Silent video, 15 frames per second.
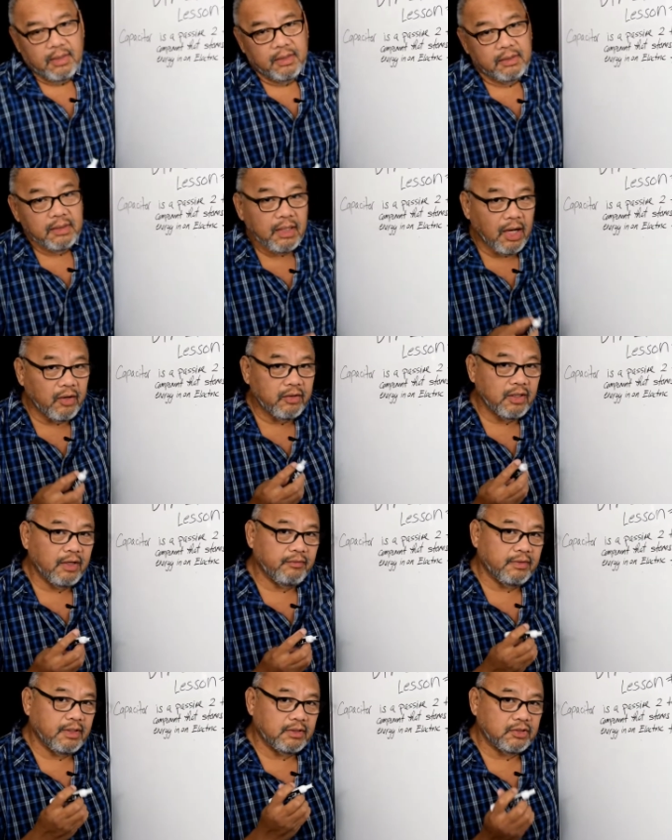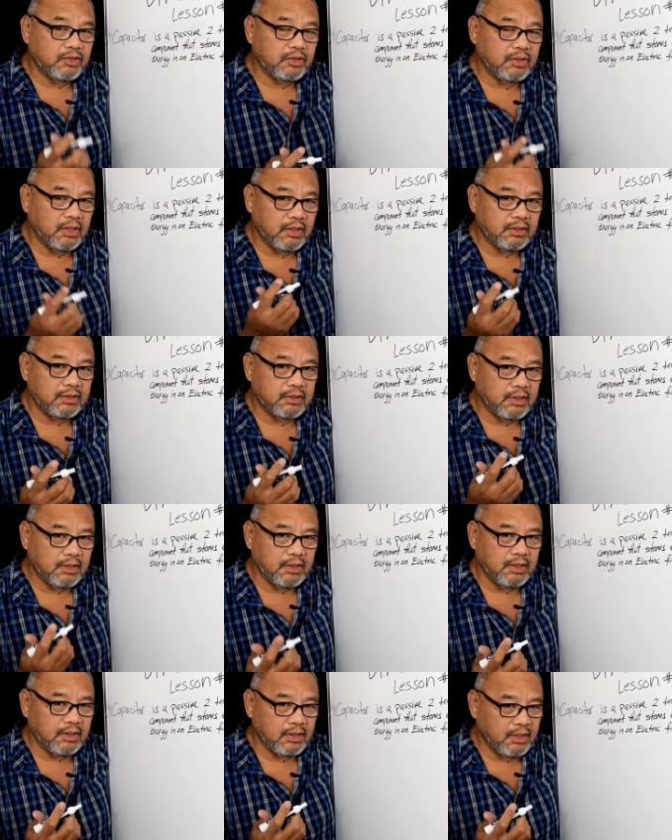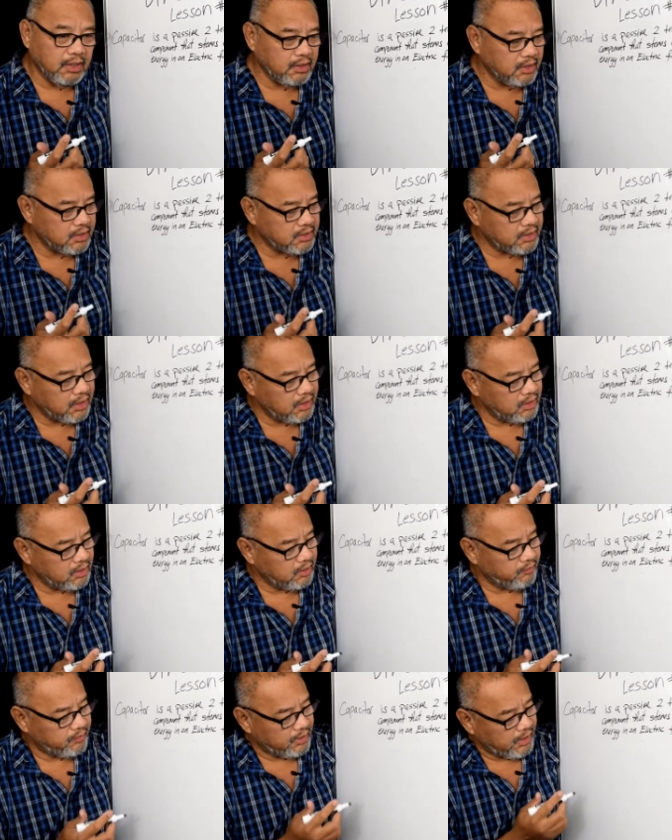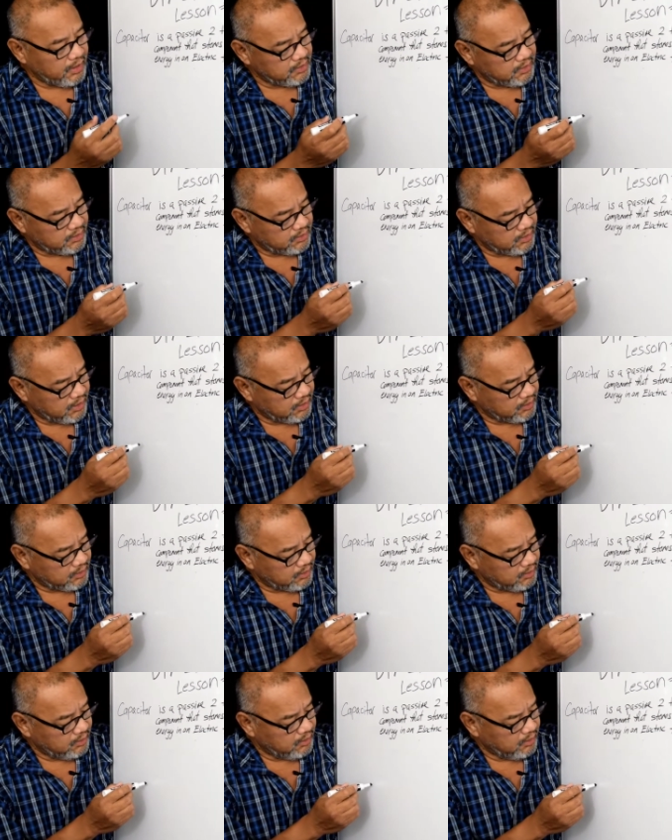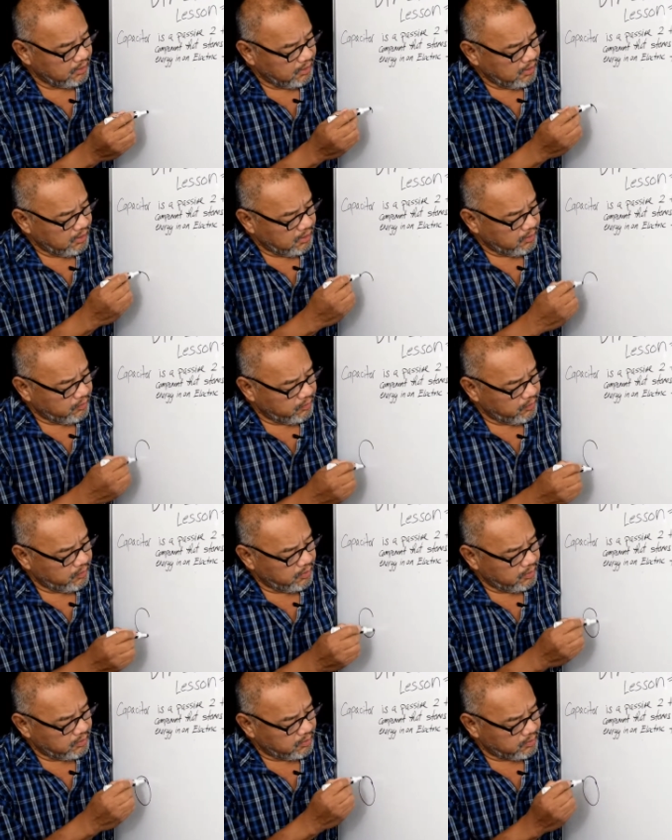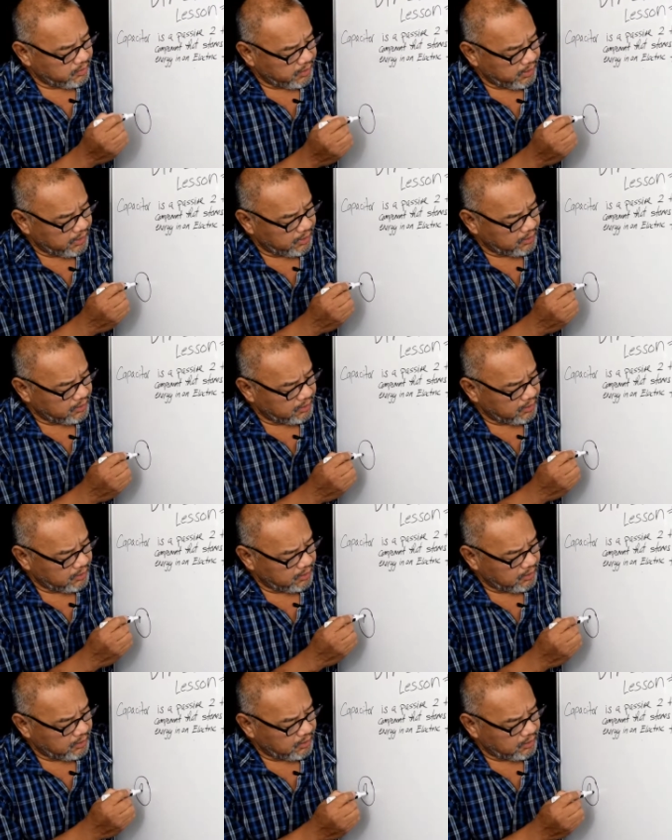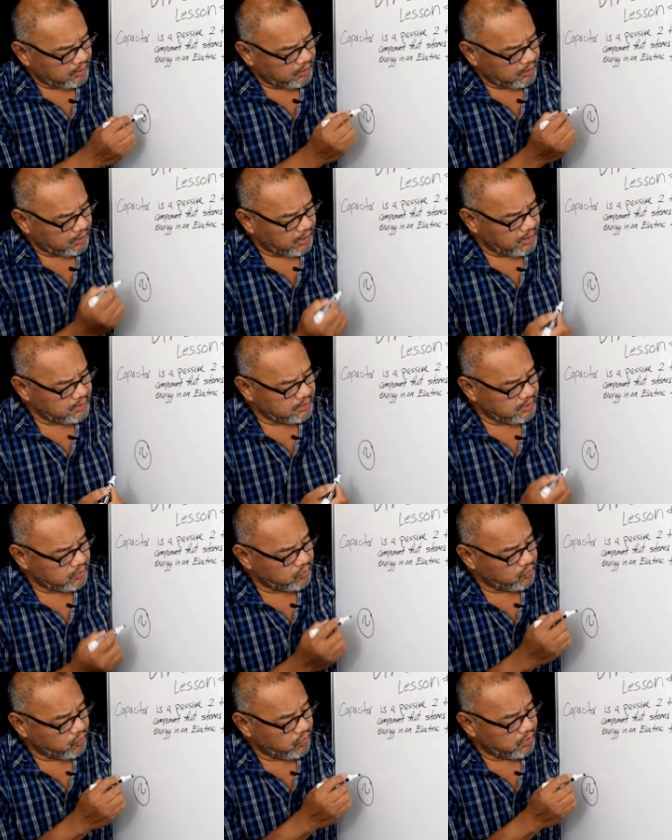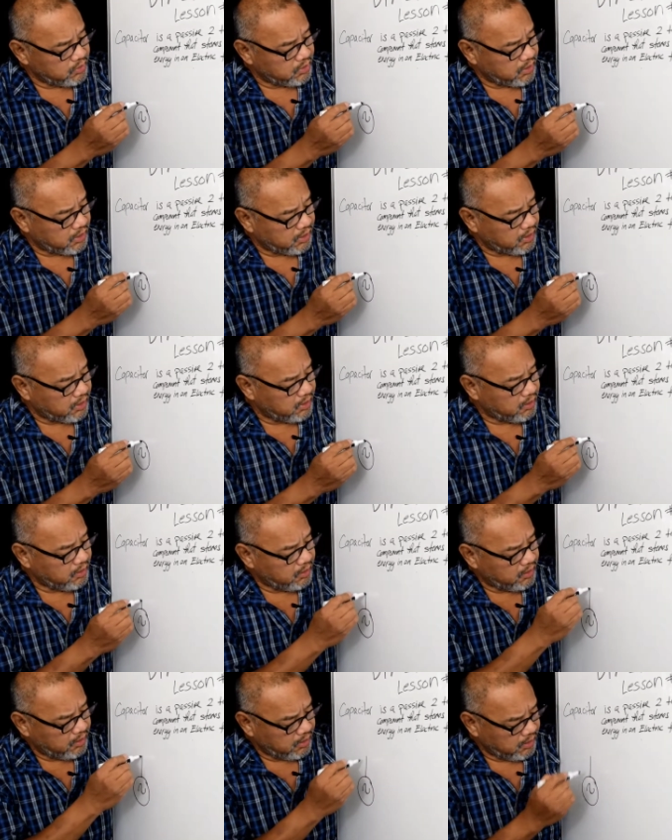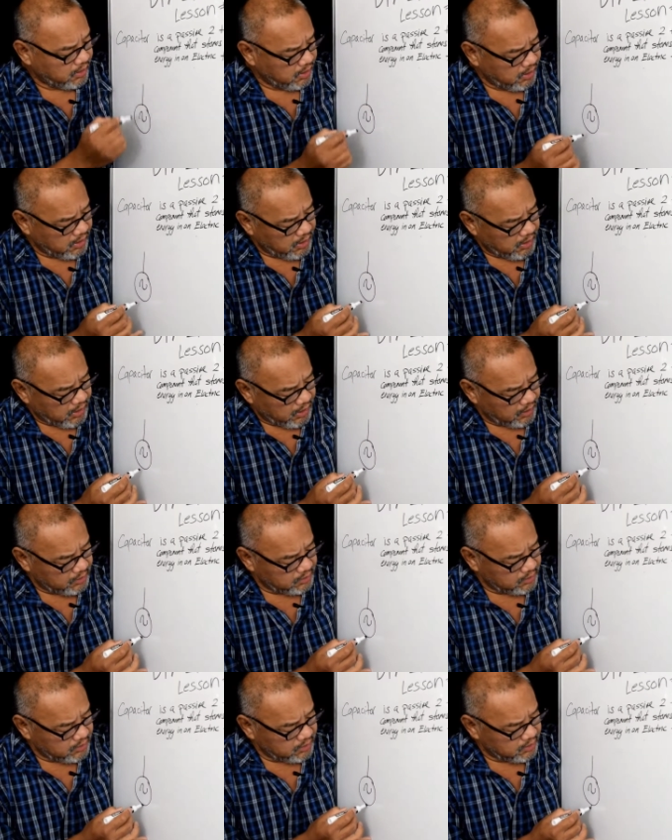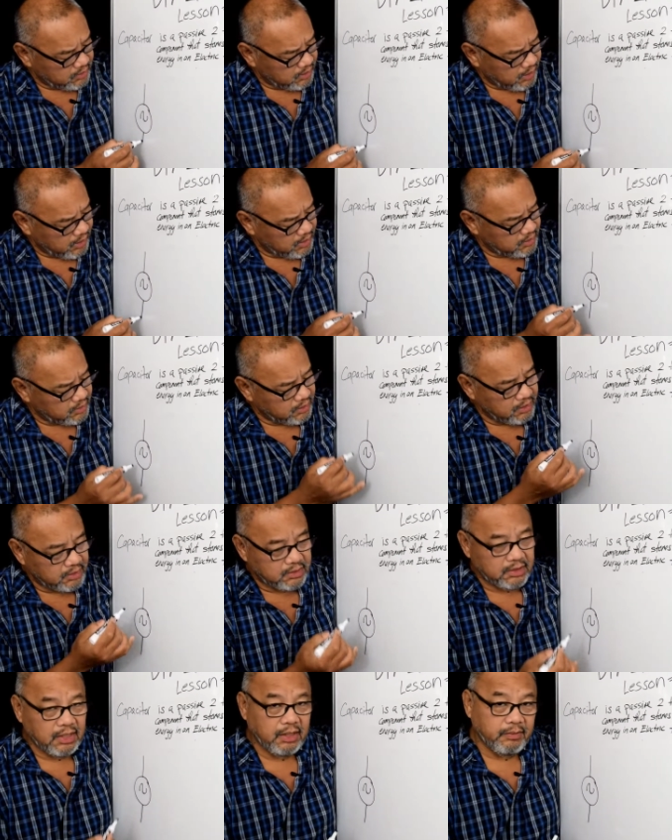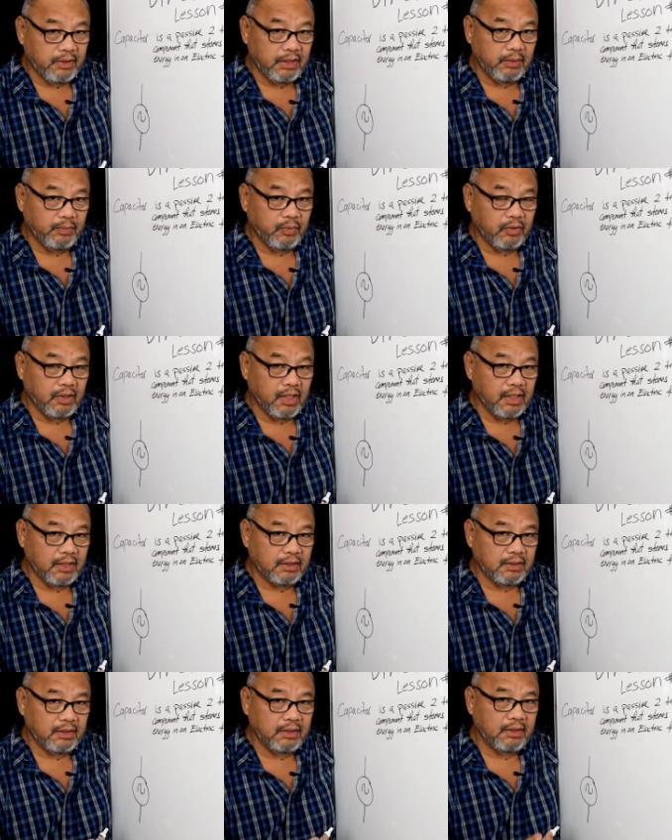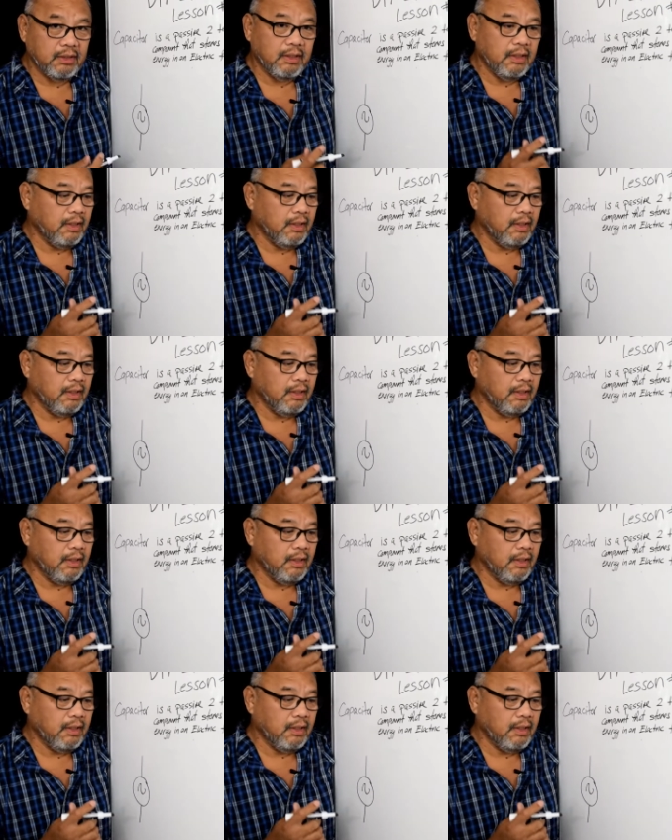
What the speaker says: Now you have an understanding of an AC signal. We will create an AC source here, and since the AC doesn't have any polarity,